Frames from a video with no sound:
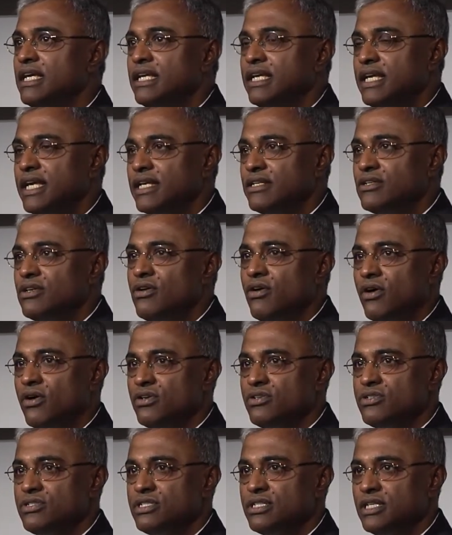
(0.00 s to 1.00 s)
can
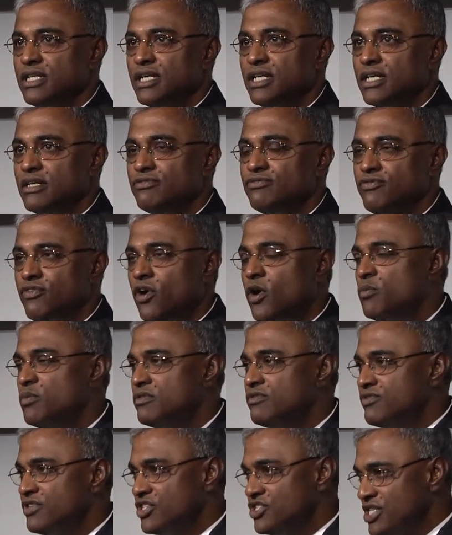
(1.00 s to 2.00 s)
cause a form
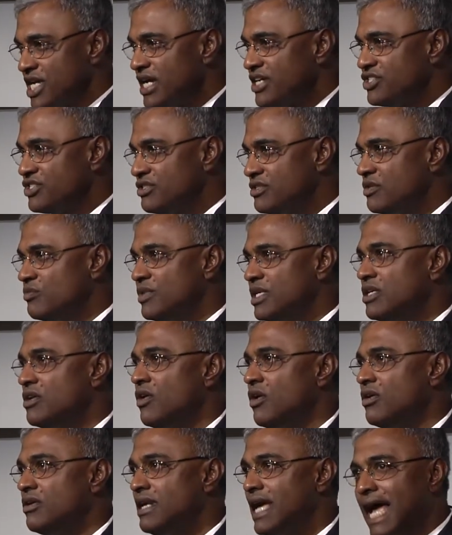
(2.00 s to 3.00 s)
of rejection we
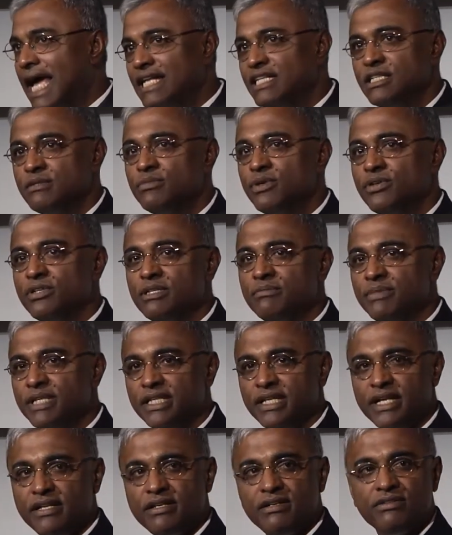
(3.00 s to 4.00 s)
call
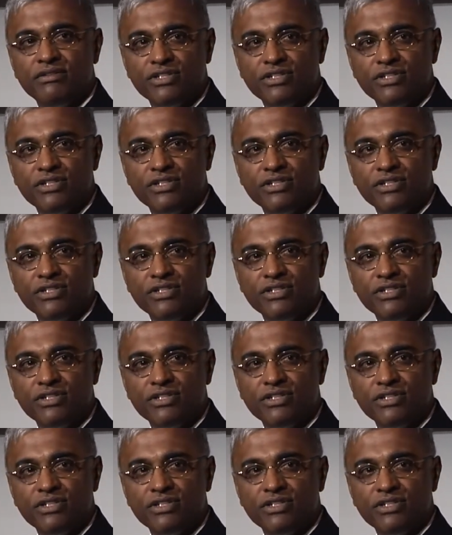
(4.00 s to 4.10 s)
antibody-mediated